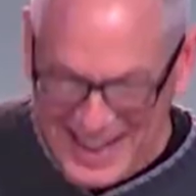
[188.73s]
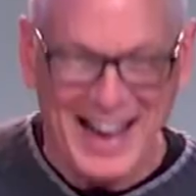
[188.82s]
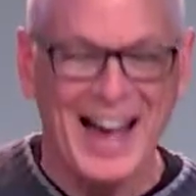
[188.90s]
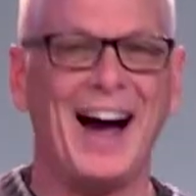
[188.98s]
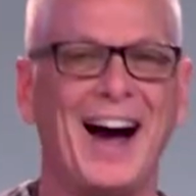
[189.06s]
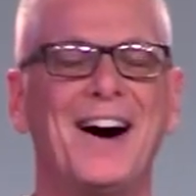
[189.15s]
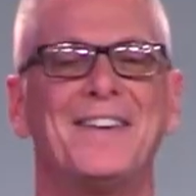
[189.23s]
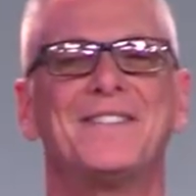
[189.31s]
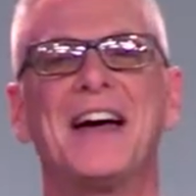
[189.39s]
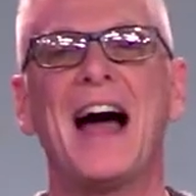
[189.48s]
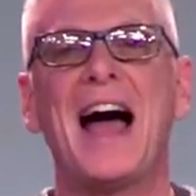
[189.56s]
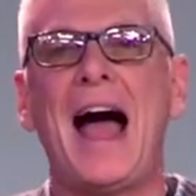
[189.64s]
Oh,
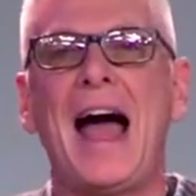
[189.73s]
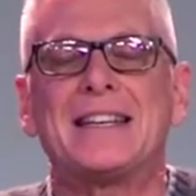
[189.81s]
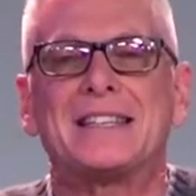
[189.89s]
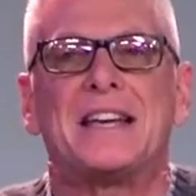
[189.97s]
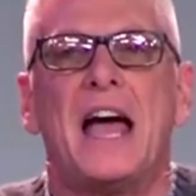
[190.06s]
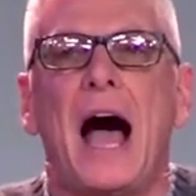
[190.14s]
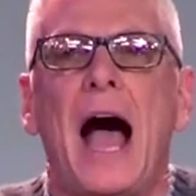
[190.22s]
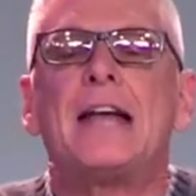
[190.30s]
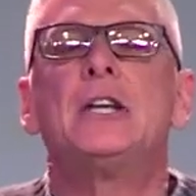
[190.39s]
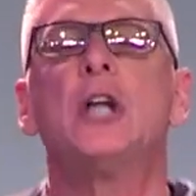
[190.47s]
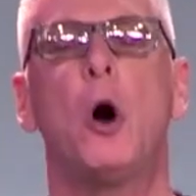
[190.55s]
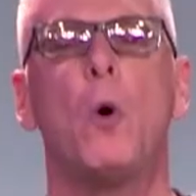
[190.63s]
but I
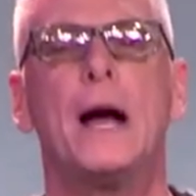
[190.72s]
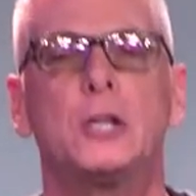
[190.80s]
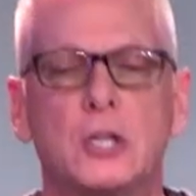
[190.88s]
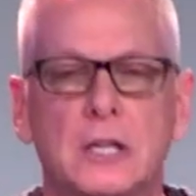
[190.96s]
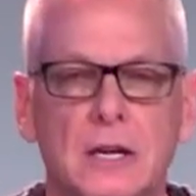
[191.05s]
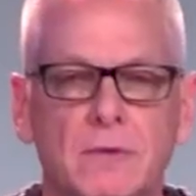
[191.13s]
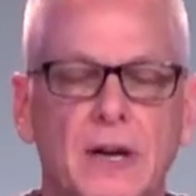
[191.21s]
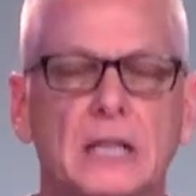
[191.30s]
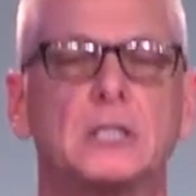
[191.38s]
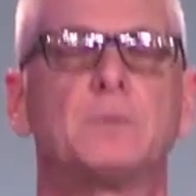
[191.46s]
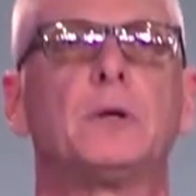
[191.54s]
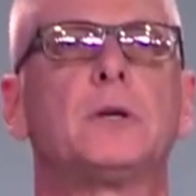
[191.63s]
know I should eat
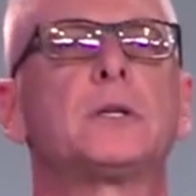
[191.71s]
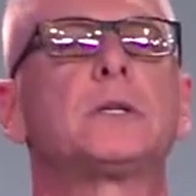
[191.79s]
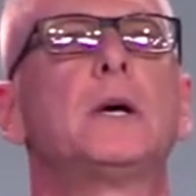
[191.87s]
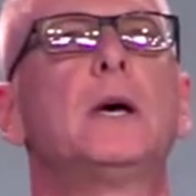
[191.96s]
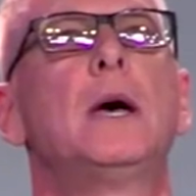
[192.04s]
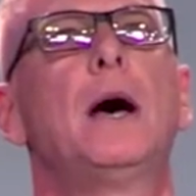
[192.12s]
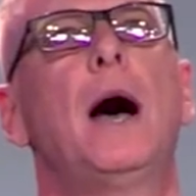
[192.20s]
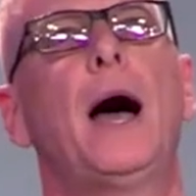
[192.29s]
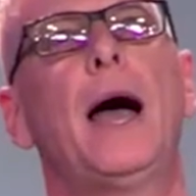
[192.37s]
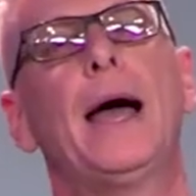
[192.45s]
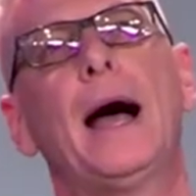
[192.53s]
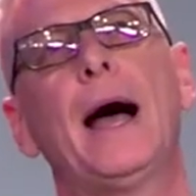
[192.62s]
vegetables.
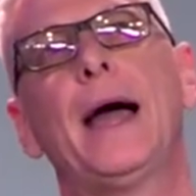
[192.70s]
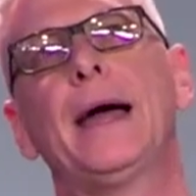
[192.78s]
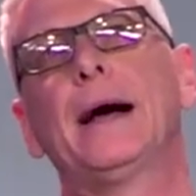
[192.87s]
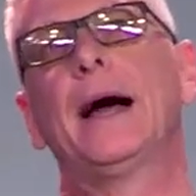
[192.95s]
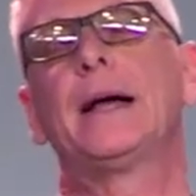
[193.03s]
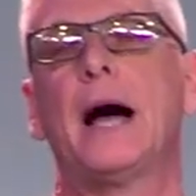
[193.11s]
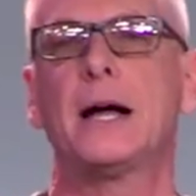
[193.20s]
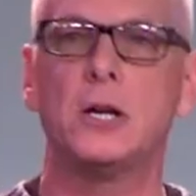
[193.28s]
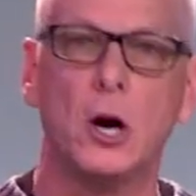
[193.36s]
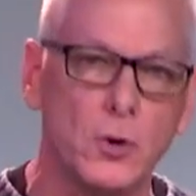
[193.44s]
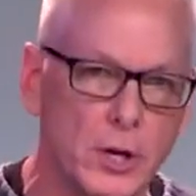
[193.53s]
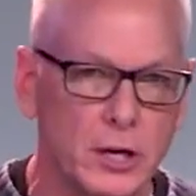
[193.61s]
I
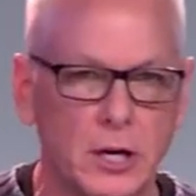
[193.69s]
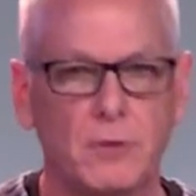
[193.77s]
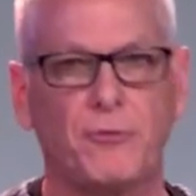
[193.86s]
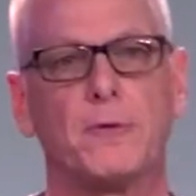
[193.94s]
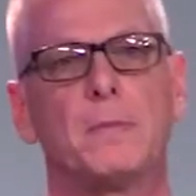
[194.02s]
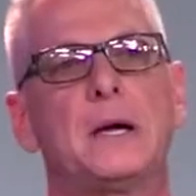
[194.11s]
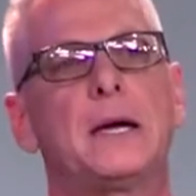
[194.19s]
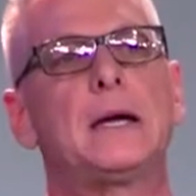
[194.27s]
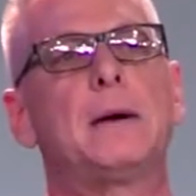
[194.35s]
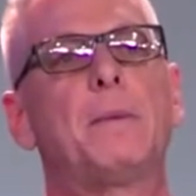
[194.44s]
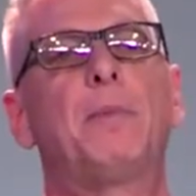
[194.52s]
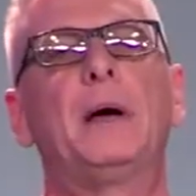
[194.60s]
know they're good for
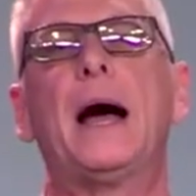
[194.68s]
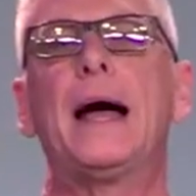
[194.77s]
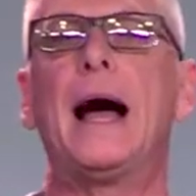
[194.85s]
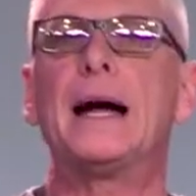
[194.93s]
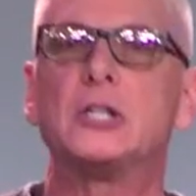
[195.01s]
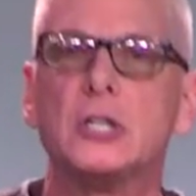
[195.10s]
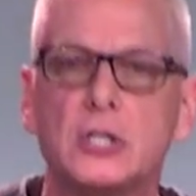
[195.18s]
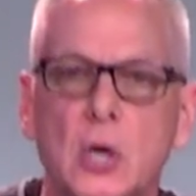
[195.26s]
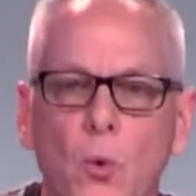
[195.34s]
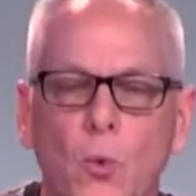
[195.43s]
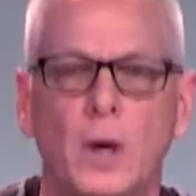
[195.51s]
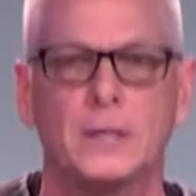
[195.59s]
me, but I just
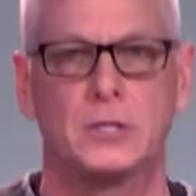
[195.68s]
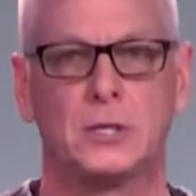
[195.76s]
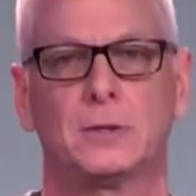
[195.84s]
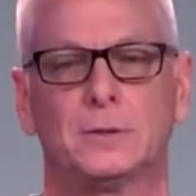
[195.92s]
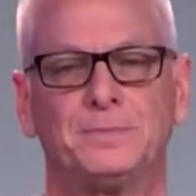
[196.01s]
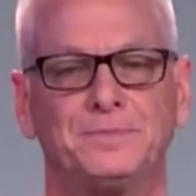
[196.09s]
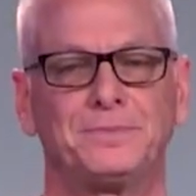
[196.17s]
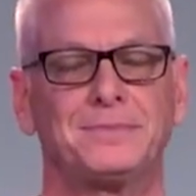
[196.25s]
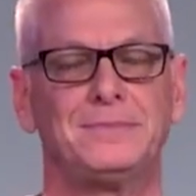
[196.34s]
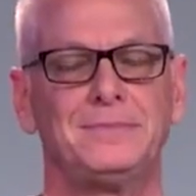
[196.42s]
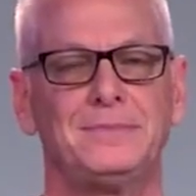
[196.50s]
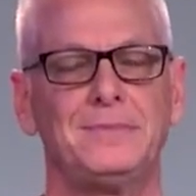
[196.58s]
don't want to.
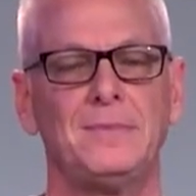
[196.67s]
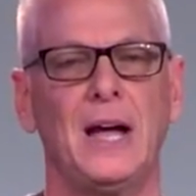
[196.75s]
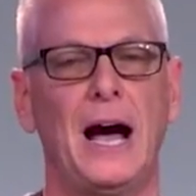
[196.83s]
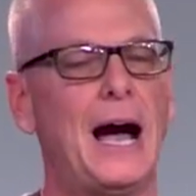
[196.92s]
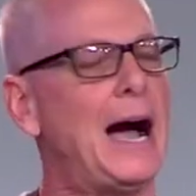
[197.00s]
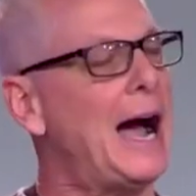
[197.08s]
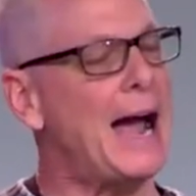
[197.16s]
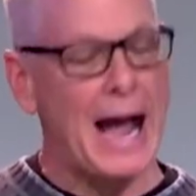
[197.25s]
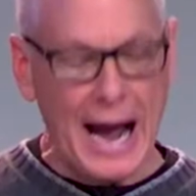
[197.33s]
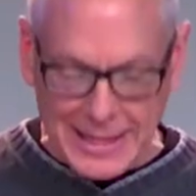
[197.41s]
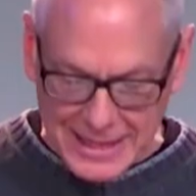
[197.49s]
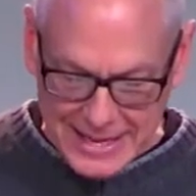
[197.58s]

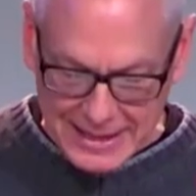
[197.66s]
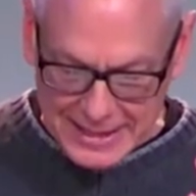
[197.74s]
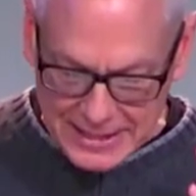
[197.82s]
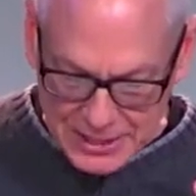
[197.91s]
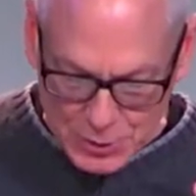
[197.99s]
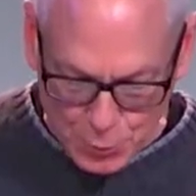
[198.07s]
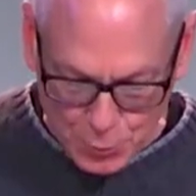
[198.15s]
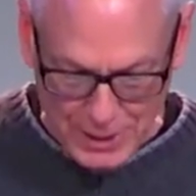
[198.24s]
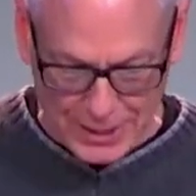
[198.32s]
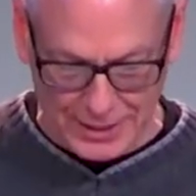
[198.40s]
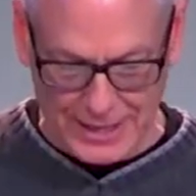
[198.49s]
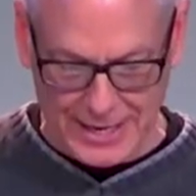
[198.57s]
I think this is
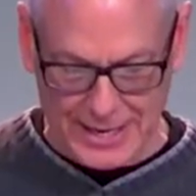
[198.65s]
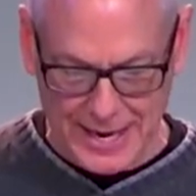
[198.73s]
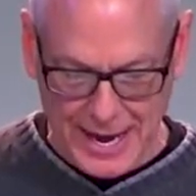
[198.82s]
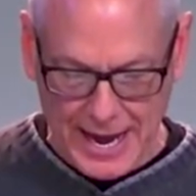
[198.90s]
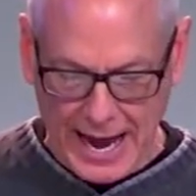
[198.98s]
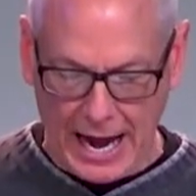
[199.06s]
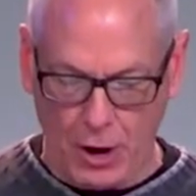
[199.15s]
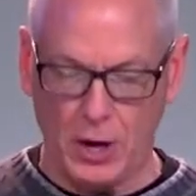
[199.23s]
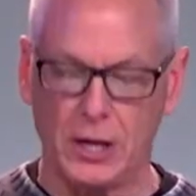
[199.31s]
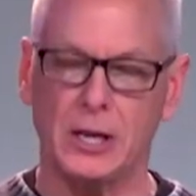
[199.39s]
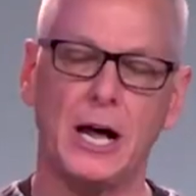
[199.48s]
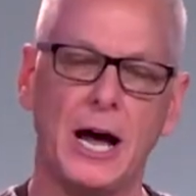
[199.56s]
really how a
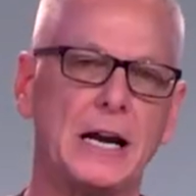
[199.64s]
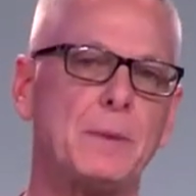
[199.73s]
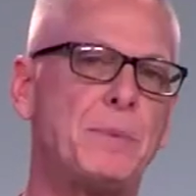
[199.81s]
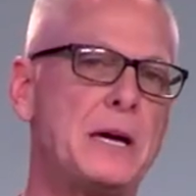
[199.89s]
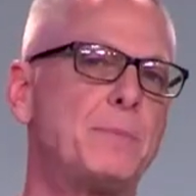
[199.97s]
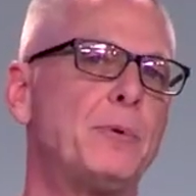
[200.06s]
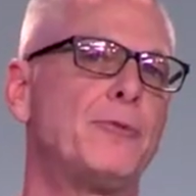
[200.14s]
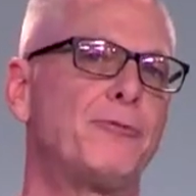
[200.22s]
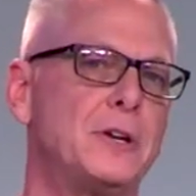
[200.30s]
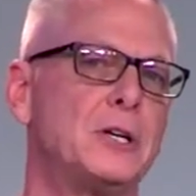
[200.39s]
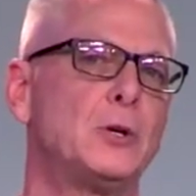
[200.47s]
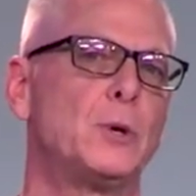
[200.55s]
lot of people
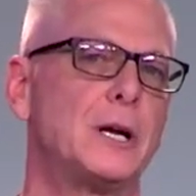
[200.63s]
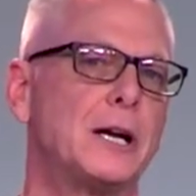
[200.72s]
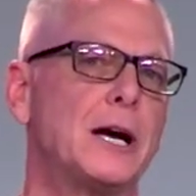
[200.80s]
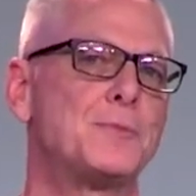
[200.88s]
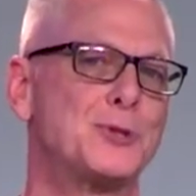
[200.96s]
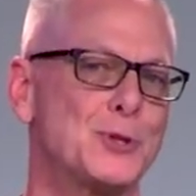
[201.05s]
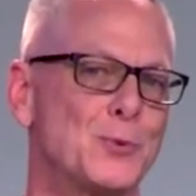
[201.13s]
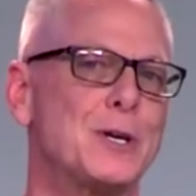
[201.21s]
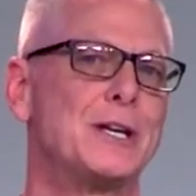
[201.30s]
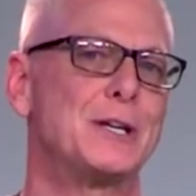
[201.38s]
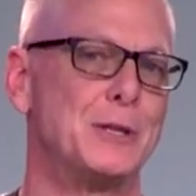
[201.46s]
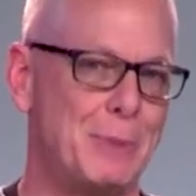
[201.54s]
feel when it comes to
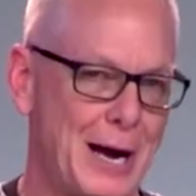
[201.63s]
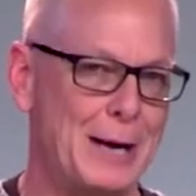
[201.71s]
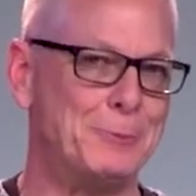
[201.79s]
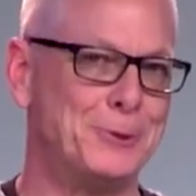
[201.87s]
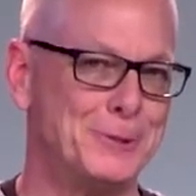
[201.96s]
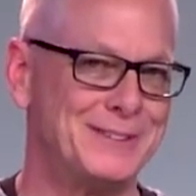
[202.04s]
reading the Bible.